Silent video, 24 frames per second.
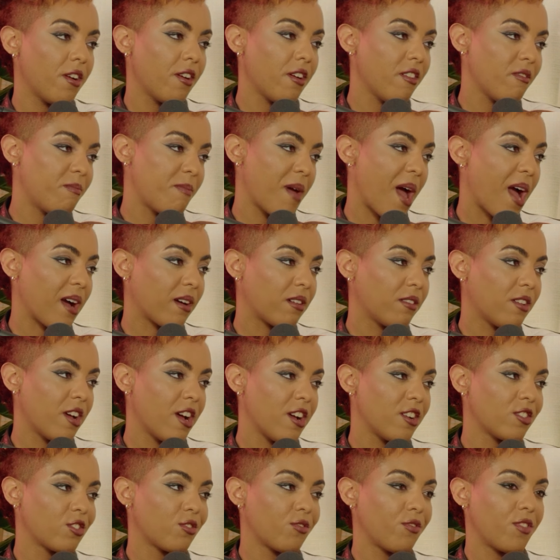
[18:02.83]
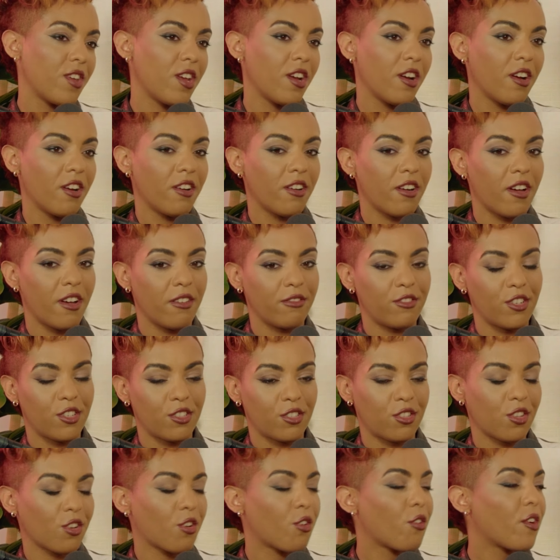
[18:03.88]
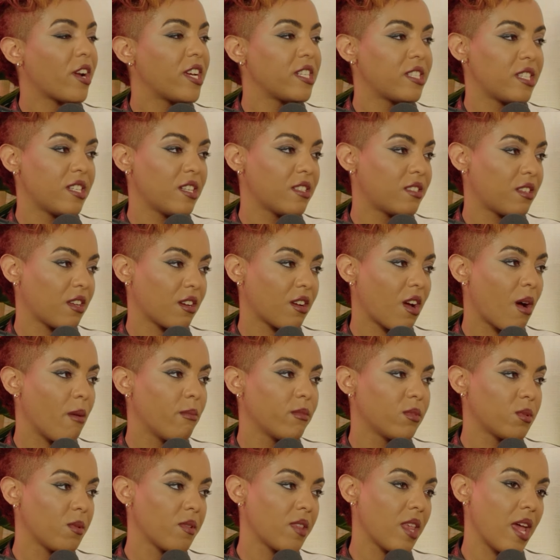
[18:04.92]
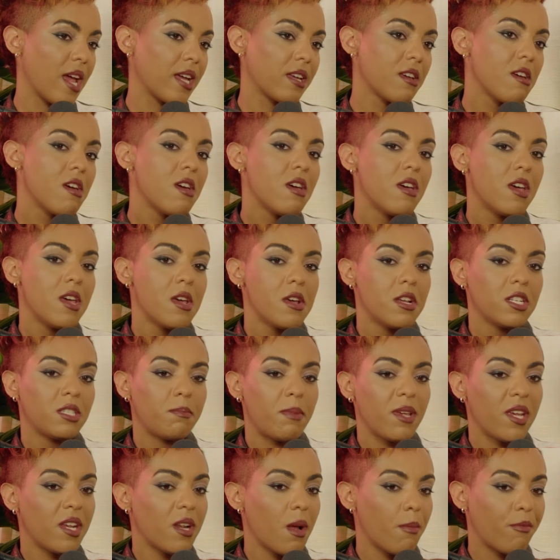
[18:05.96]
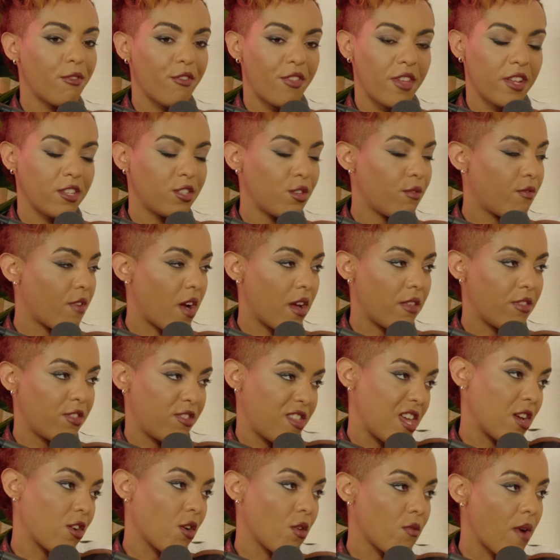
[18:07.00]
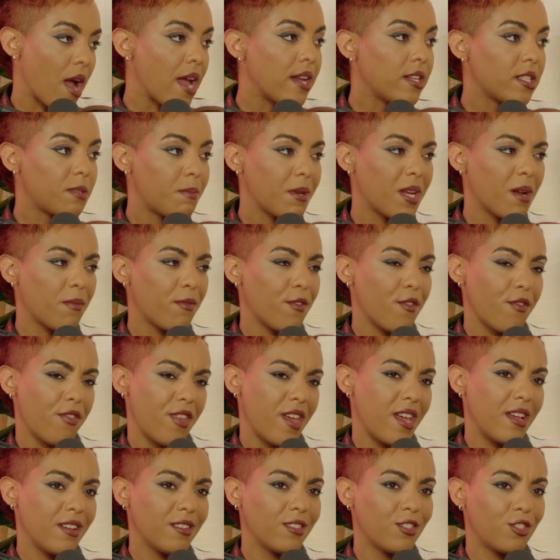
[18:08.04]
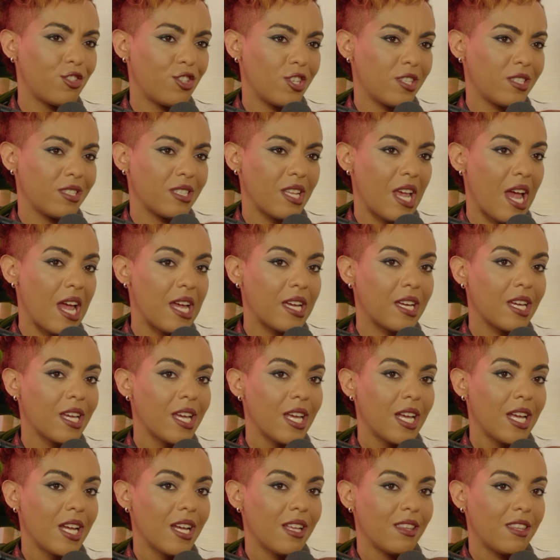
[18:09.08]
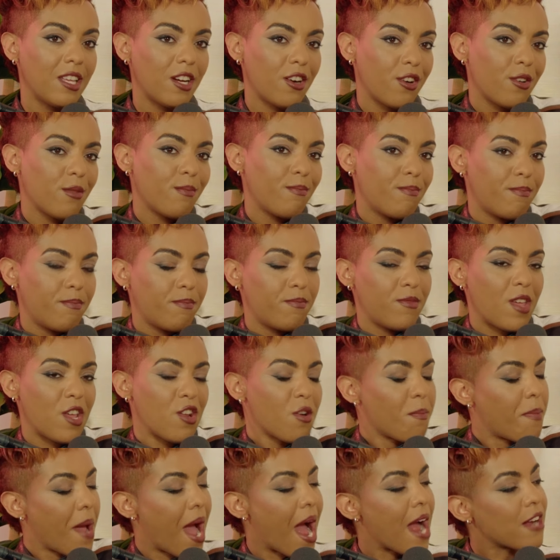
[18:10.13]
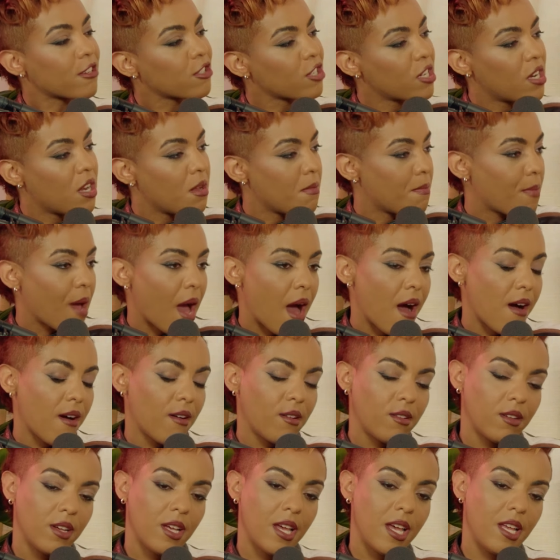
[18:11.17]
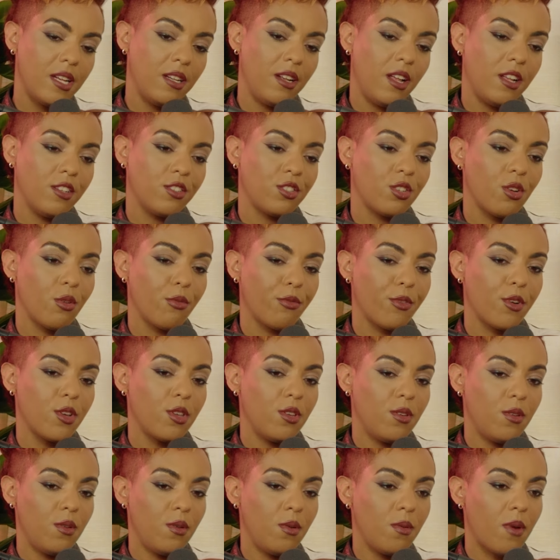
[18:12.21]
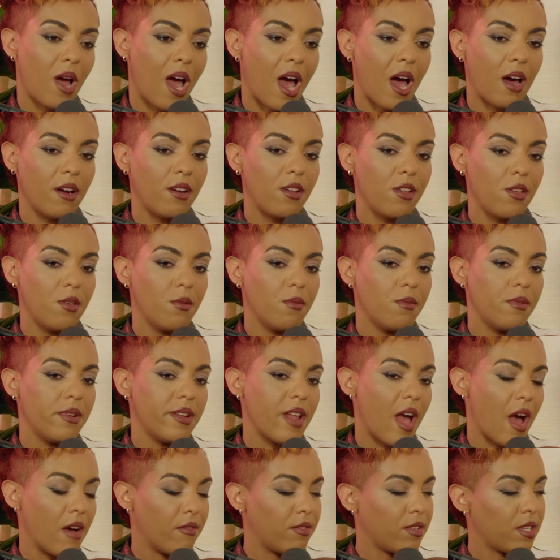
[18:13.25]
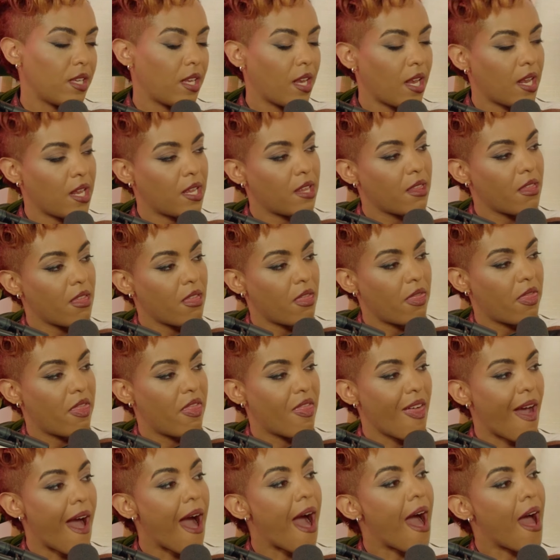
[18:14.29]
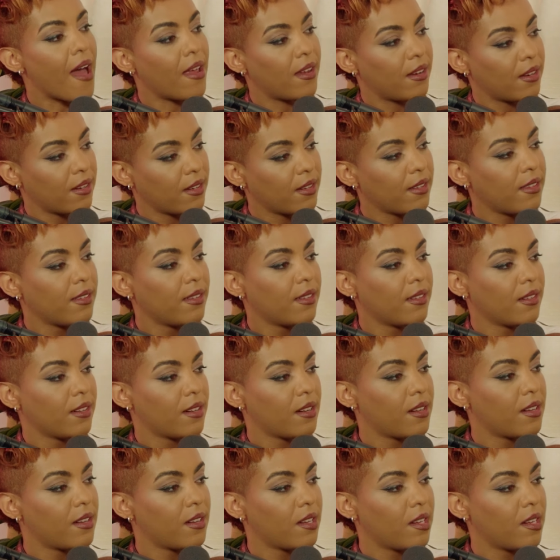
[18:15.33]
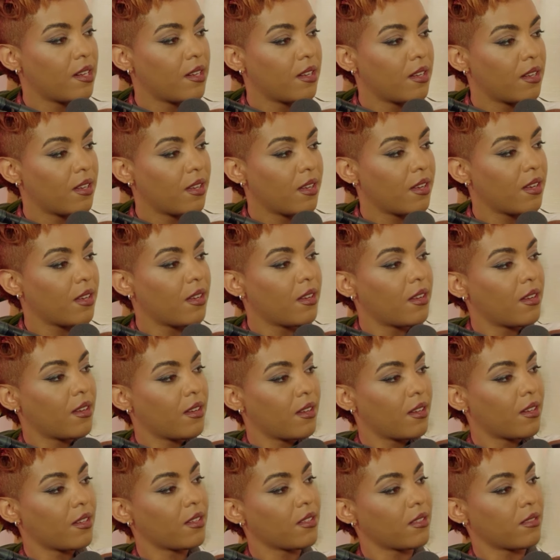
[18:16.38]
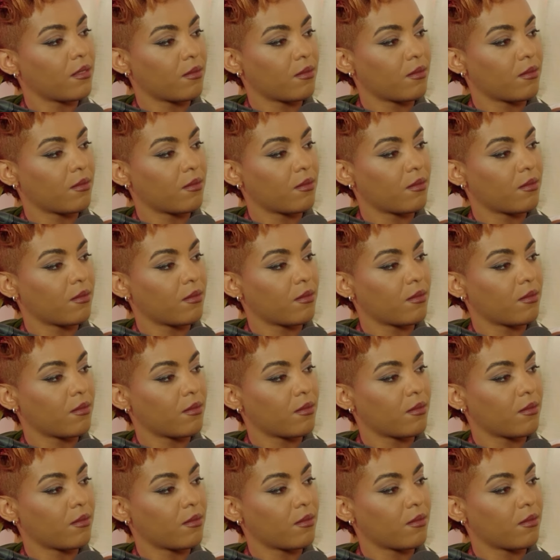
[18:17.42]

of backlash, fear of just the craziness that comes with like speaking up for things you fi- think are right and speaking mm-hmm. up for mm-hmm. things just like that are that you're passionate about. Mm-hmm. And and so for you, how do you navigate that? I don't feel I have a